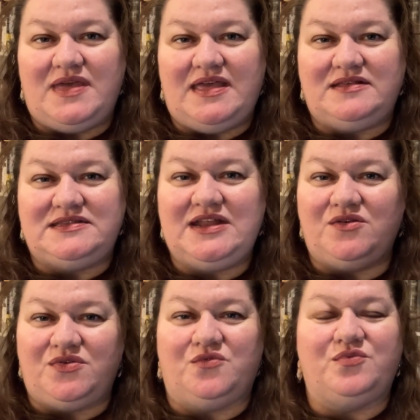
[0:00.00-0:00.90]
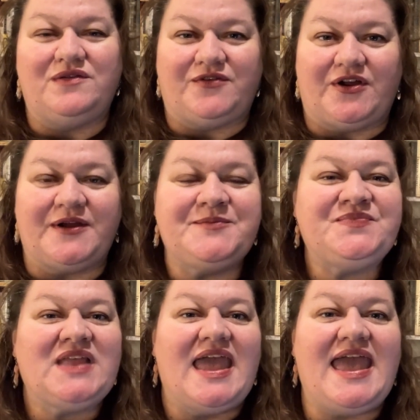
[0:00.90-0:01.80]
near the river.
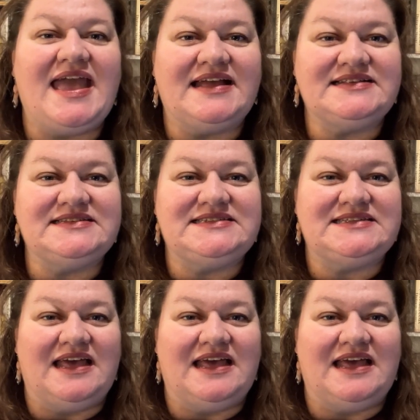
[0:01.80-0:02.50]
And